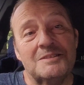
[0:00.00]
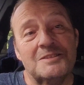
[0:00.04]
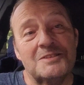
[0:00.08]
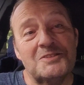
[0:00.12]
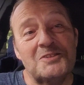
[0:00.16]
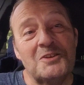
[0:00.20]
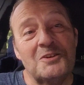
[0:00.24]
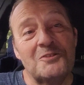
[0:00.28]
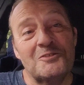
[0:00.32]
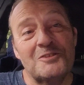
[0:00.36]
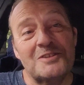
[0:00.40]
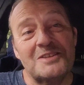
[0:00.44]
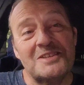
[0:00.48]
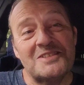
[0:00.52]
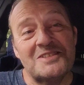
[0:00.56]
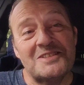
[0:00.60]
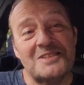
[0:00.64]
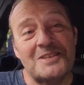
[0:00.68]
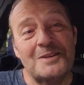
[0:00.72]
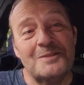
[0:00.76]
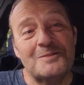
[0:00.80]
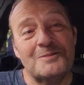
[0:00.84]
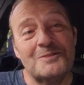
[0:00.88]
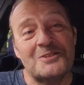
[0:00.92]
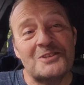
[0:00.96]
There's not really
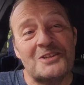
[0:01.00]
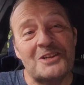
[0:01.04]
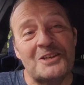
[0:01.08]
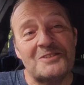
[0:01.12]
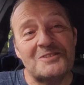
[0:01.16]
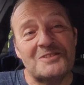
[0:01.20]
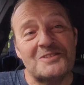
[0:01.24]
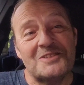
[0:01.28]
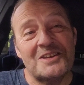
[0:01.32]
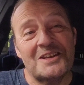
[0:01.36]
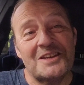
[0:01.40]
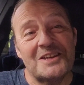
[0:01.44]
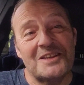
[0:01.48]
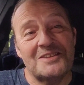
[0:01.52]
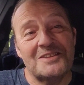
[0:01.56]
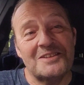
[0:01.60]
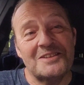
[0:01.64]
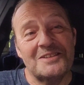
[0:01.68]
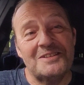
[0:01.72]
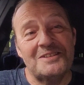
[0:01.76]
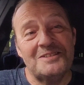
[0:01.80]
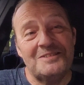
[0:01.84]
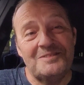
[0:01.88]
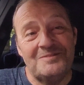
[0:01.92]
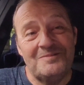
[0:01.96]
stones close
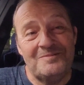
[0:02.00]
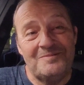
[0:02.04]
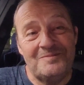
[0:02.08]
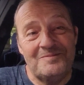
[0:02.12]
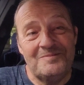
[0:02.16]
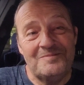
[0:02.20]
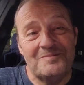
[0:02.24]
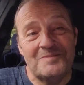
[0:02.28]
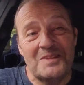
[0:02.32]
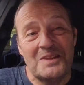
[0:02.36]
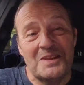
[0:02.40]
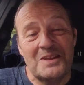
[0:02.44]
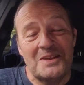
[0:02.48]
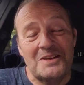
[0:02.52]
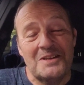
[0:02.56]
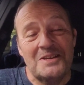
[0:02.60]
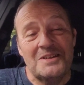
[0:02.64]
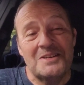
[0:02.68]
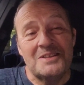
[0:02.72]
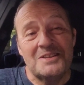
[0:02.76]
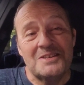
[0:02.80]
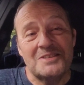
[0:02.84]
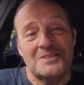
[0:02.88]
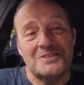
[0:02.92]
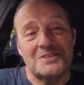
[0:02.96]
together,
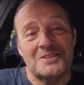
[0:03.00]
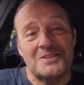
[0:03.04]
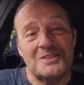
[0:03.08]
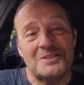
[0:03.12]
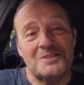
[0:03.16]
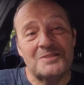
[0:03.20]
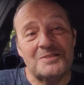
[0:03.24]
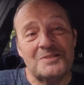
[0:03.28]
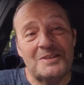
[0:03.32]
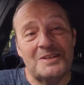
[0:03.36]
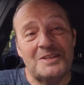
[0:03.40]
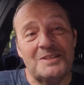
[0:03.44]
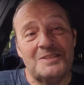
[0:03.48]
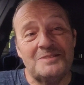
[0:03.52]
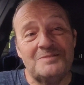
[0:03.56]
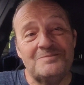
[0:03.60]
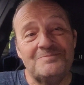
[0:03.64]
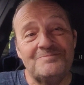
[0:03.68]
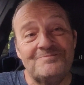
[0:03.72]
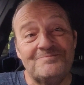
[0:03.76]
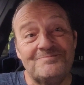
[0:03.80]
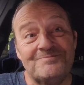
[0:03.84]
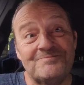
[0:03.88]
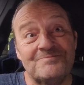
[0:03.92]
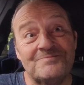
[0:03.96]

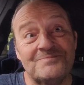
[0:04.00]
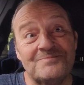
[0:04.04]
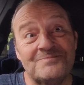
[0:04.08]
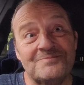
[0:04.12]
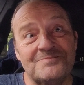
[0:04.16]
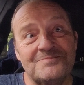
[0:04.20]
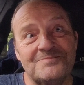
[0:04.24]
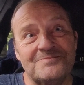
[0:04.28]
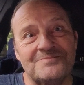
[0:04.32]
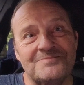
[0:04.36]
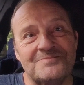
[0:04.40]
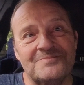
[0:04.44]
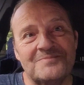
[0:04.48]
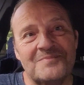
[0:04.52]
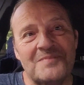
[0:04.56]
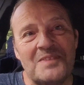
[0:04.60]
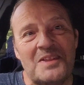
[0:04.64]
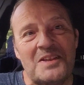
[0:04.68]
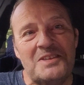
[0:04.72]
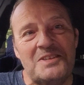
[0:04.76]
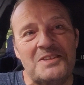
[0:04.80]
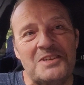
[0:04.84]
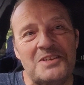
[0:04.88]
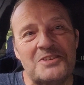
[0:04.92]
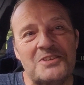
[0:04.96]
so
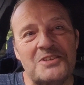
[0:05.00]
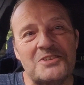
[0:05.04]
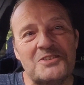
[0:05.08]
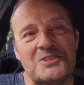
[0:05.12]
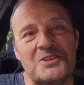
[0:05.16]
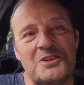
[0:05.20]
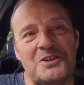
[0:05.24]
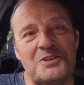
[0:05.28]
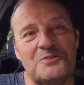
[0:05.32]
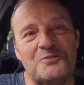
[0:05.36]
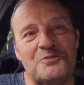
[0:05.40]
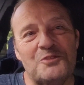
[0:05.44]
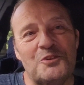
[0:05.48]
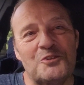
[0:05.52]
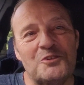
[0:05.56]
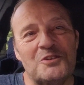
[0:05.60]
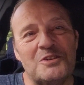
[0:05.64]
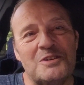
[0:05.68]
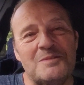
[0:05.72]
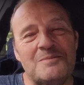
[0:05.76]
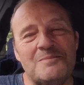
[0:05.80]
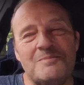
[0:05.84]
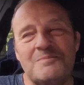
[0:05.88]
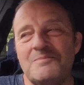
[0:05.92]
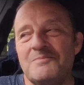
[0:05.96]
you just go
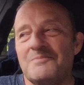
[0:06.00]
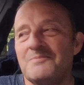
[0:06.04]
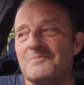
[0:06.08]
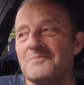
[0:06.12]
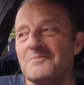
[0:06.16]
for it.